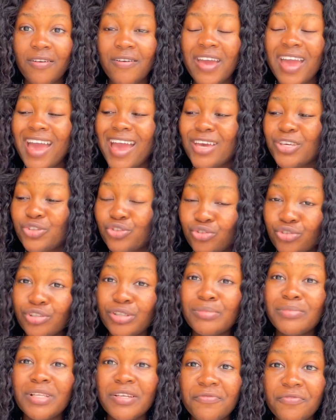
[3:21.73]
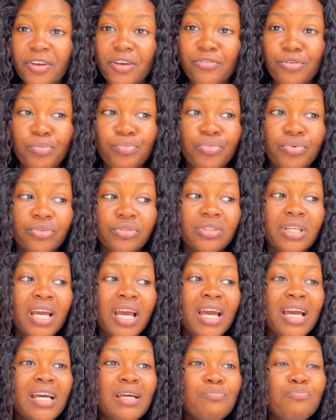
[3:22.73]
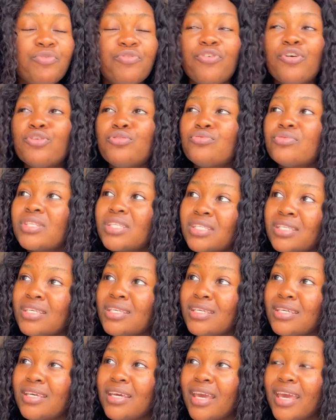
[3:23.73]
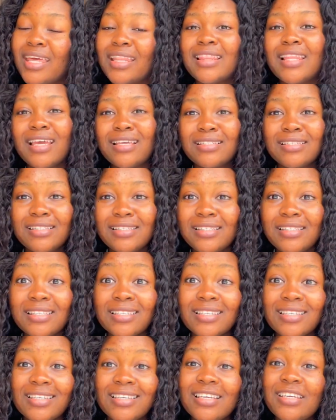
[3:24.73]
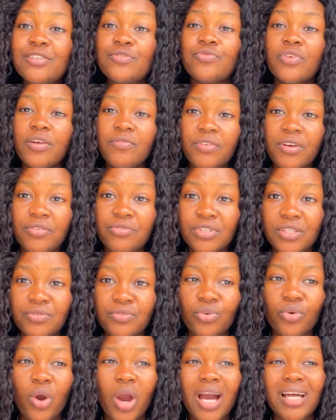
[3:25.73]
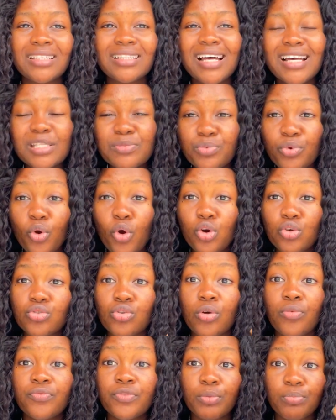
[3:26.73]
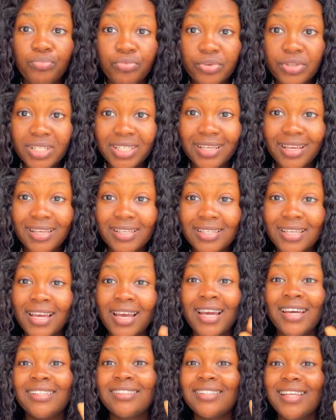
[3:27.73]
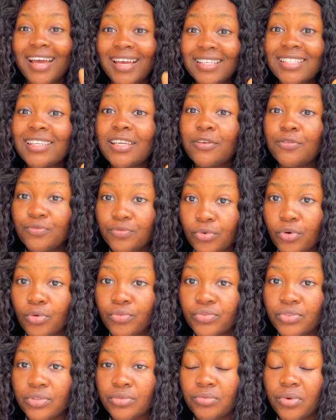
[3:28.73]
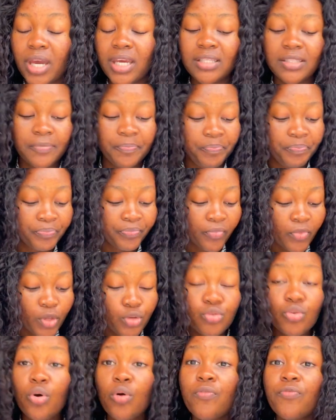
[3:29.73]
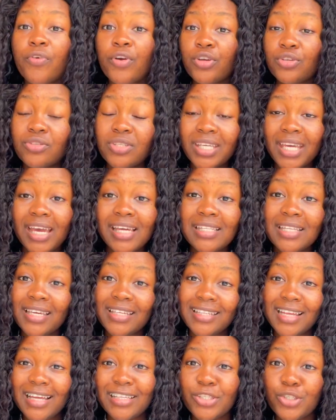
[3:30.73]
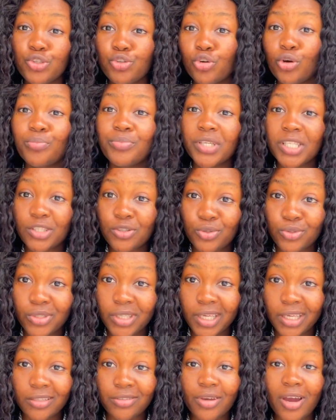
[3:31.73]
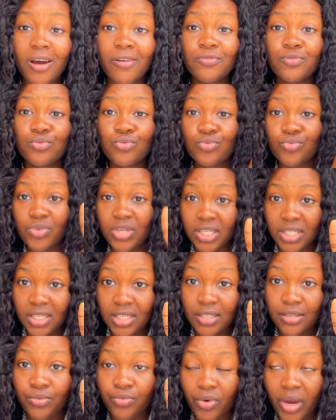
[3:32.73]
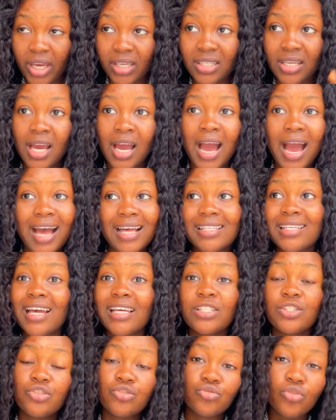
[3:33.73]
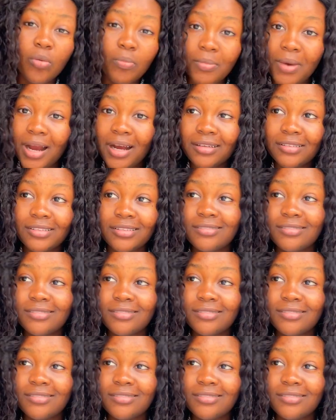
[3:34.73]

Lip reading: extremely very prone. Before you see a legit thing, is very difficult, and that's because of the process that is involved, right? So for you to get a nanny job in the UK, you have 2 ways, right? Aside the normal